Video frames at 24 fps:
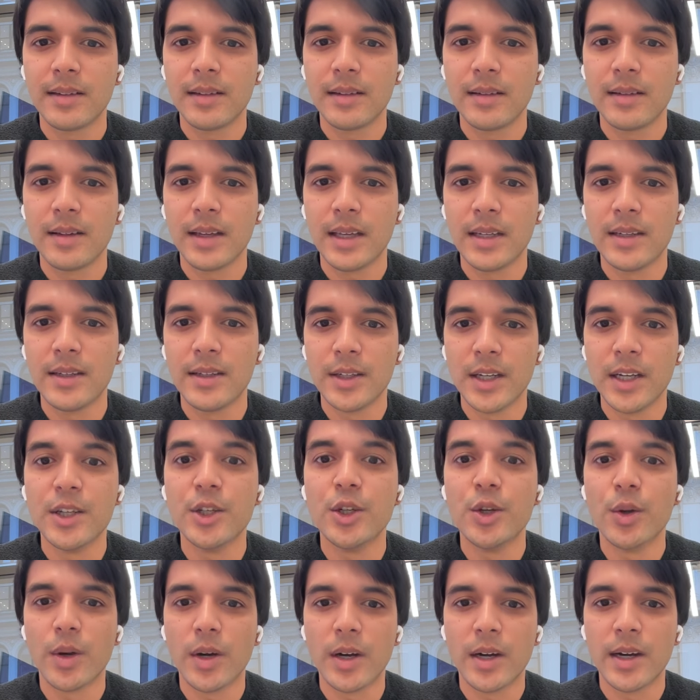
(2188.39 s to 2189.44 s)
in in
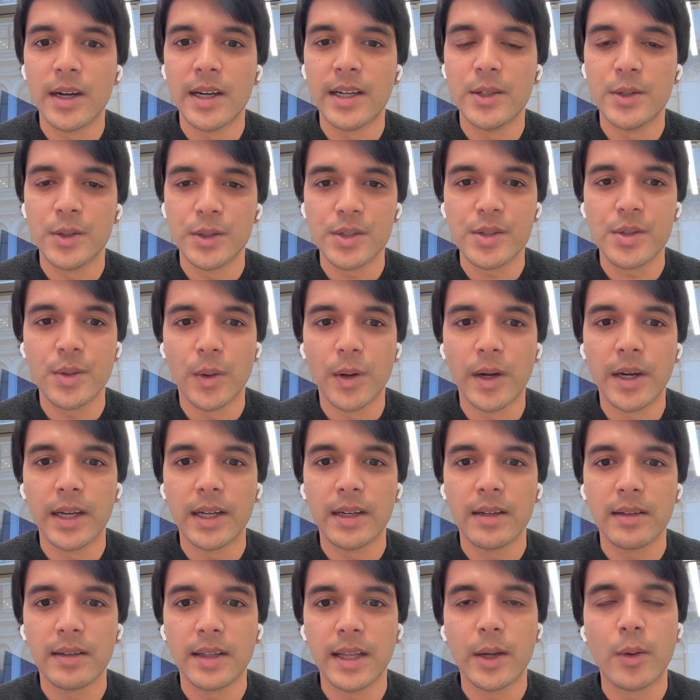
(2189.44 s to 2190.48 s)
your in your story?
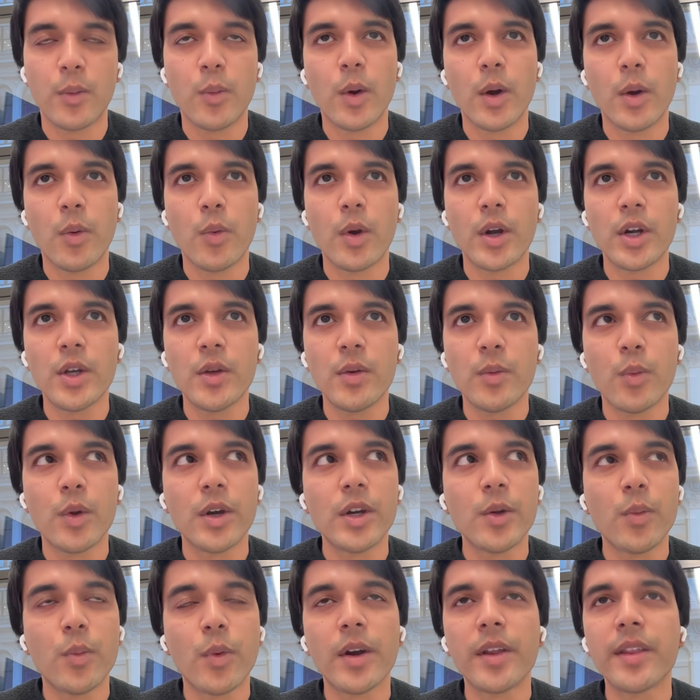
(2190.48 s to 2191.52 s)
Like, what what do you what do
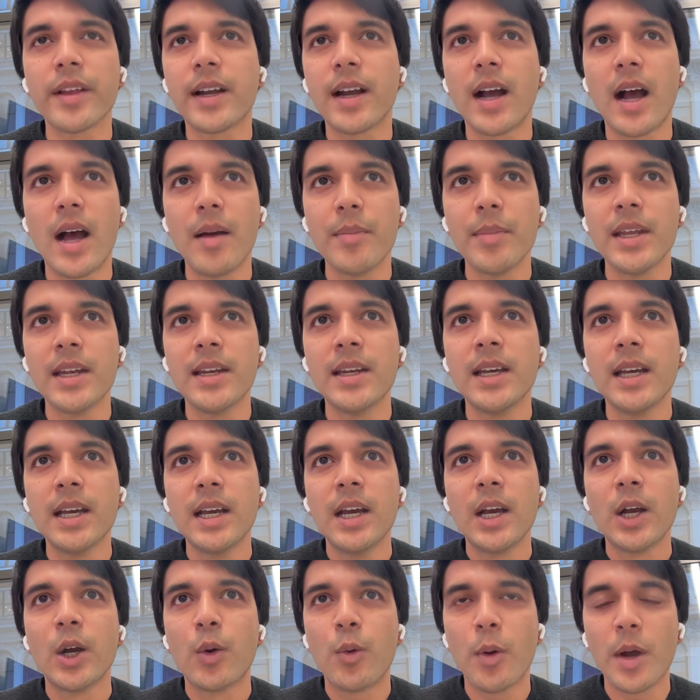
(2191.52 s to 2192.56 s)
you, what are the common
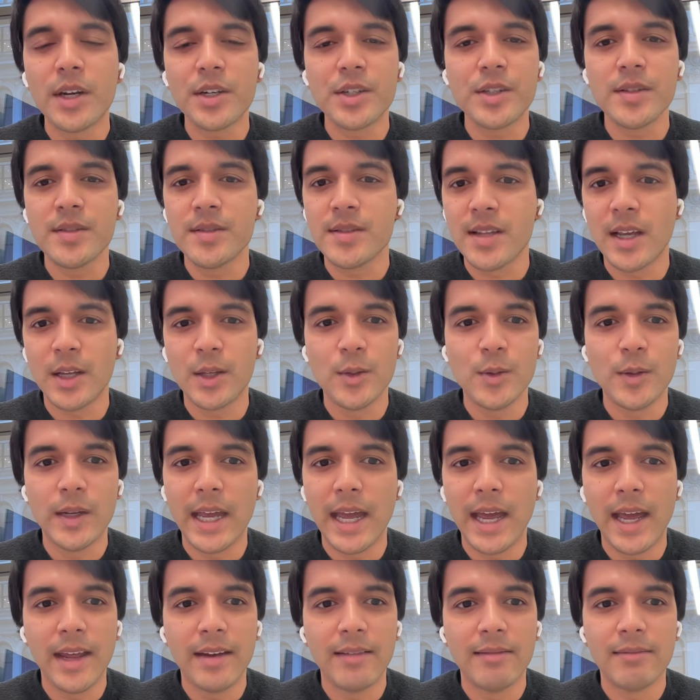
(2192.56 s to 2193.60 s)
questions that you
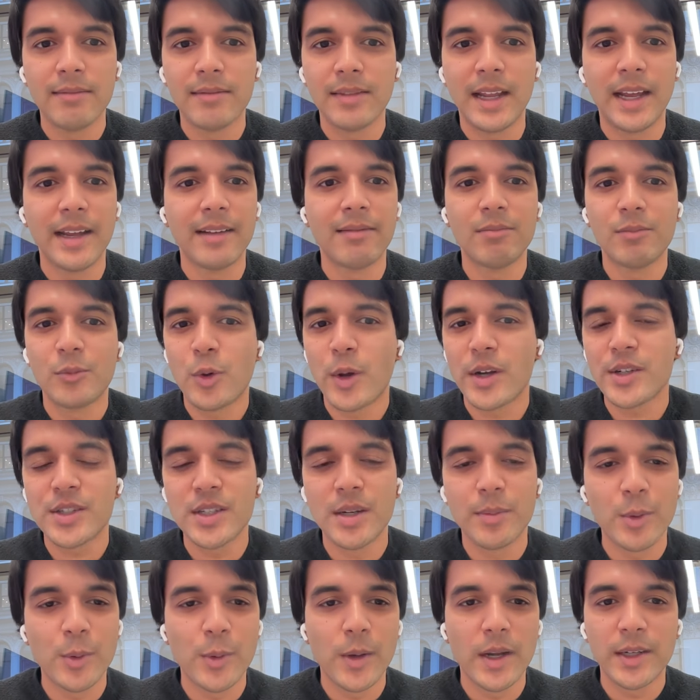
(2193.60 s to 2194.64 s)
get? Like, question
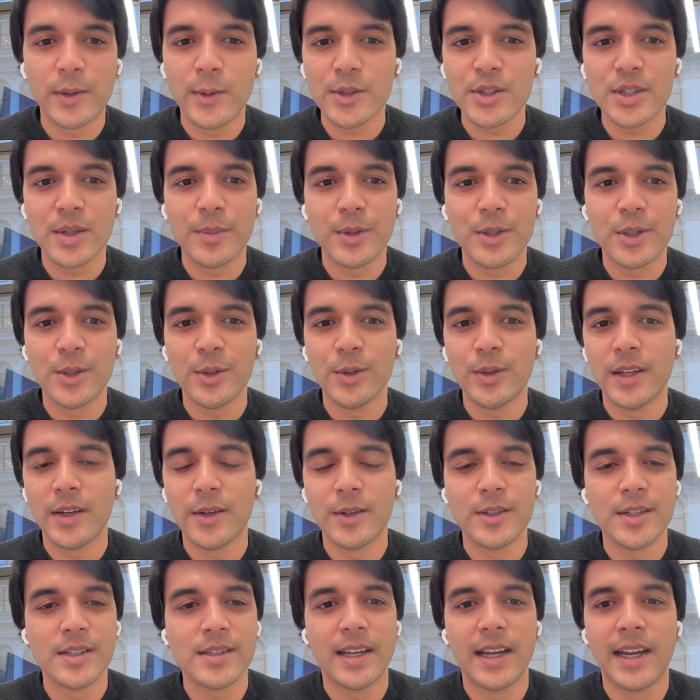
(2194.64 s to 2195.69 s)
number one, question number two, that you're
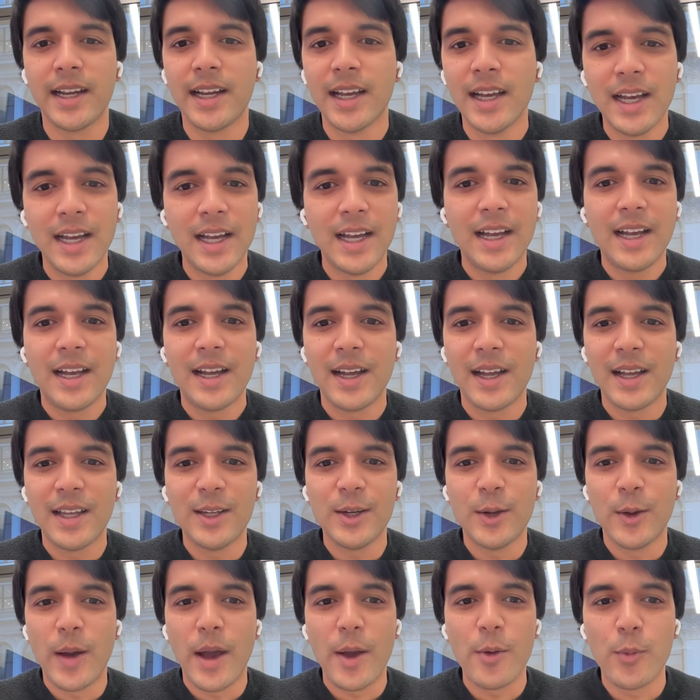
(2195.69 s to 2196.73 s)
just like, you
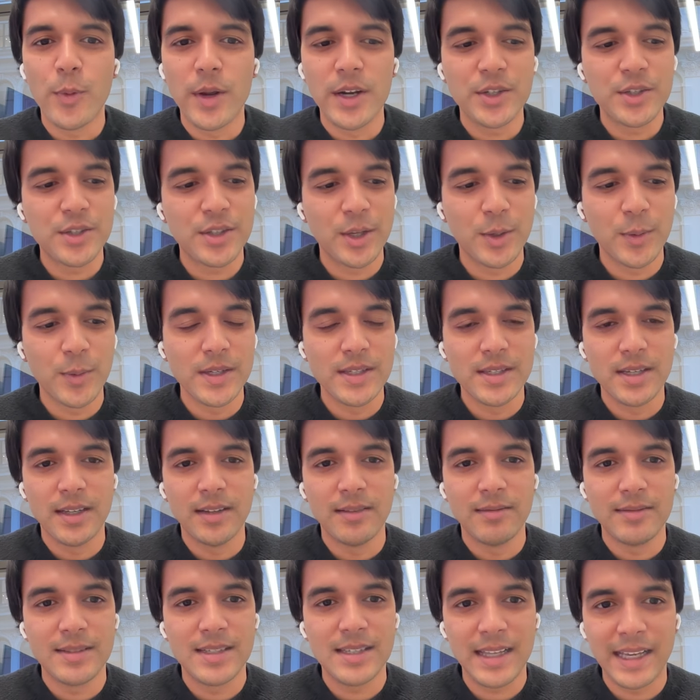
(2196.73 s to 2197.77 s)
know, I wish there was a
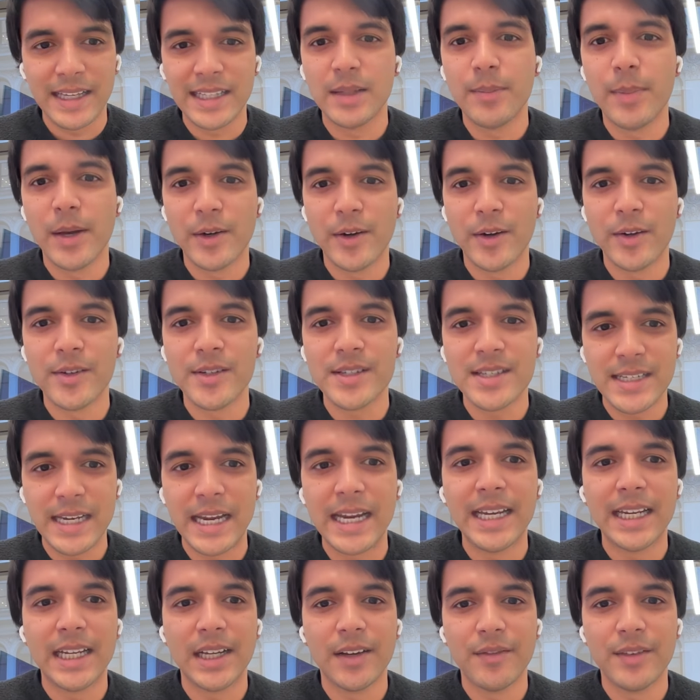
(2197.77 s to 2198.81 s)
slightly better
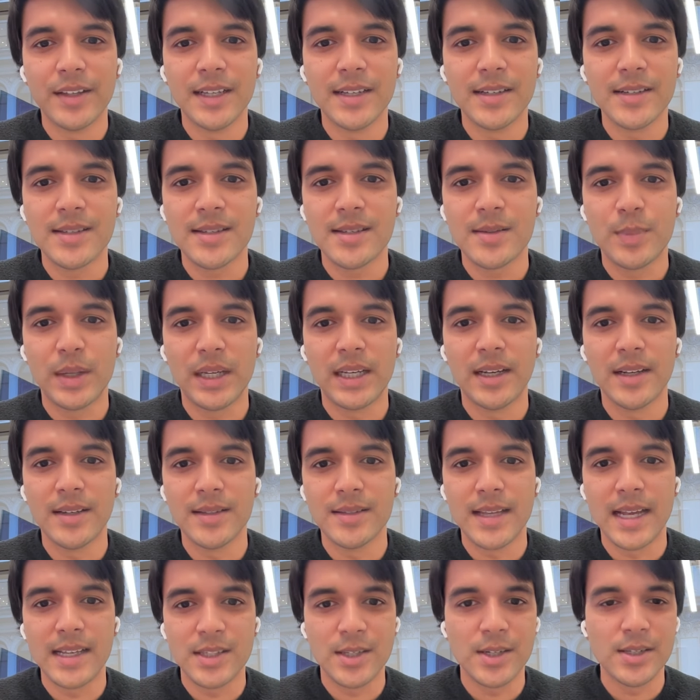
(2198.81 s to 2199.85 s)
understanding of this, because
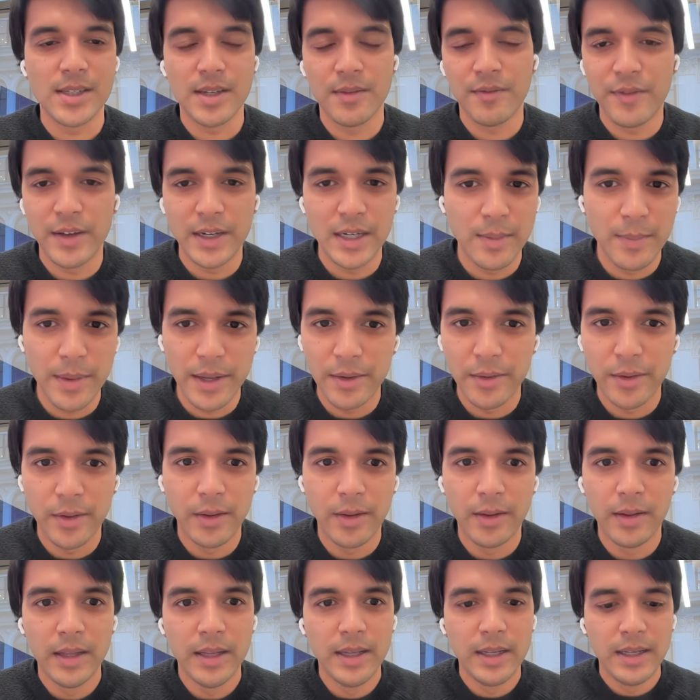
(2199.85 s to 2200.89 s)
that's just a
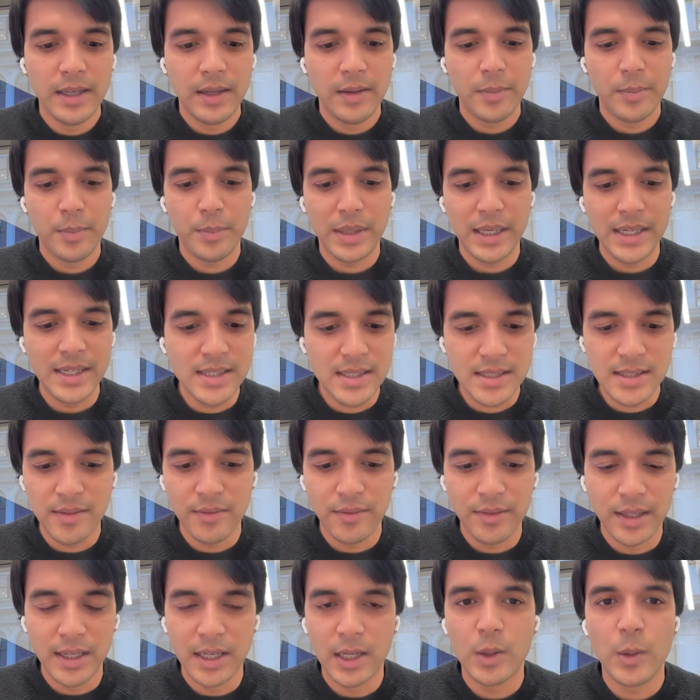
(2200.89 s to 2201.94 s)
fundamental piece
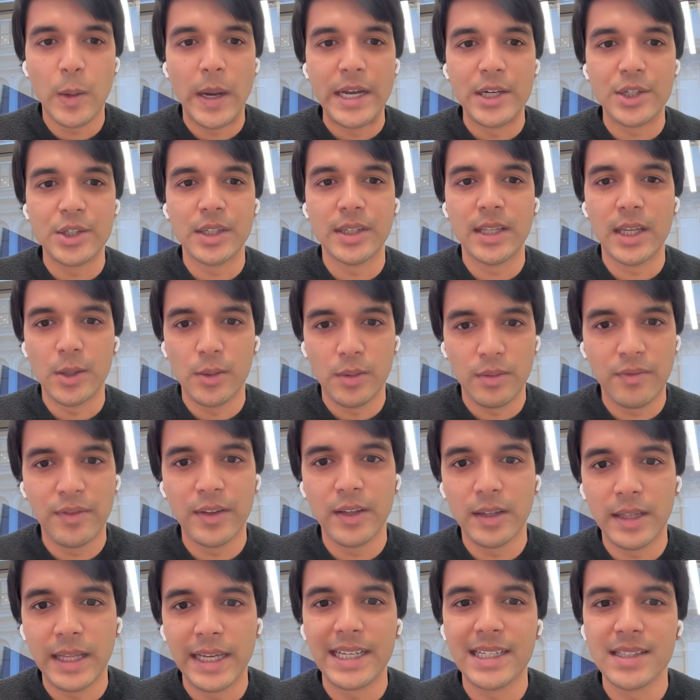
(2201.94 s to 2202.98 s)
of the equation that you
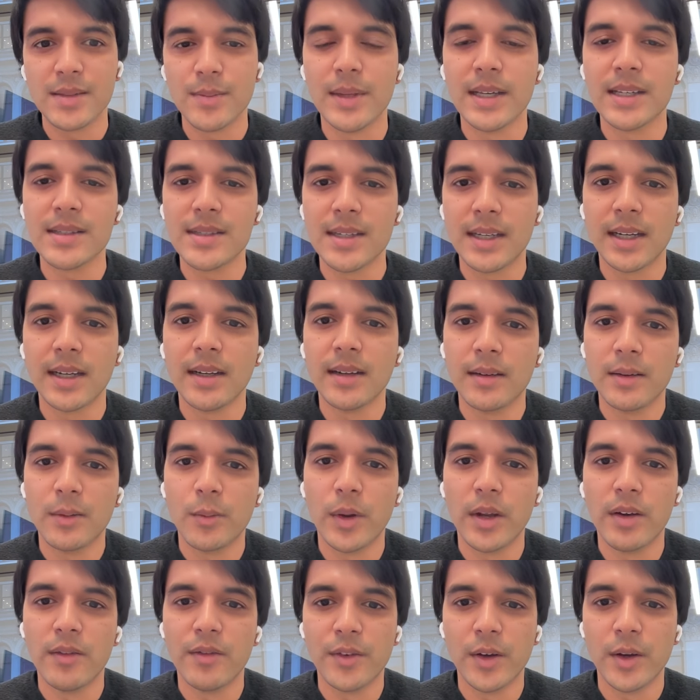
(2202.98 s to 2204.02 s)
feel like is missing
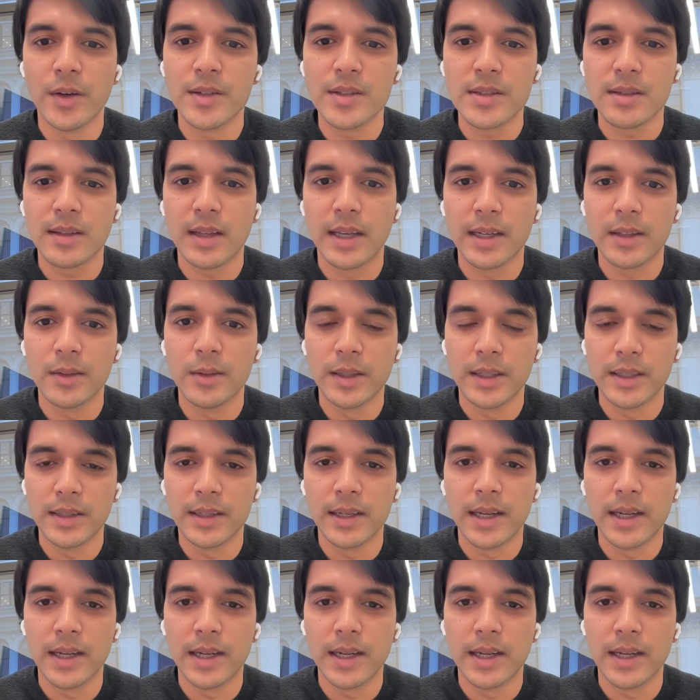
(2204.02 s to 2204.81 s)
when folks like look at the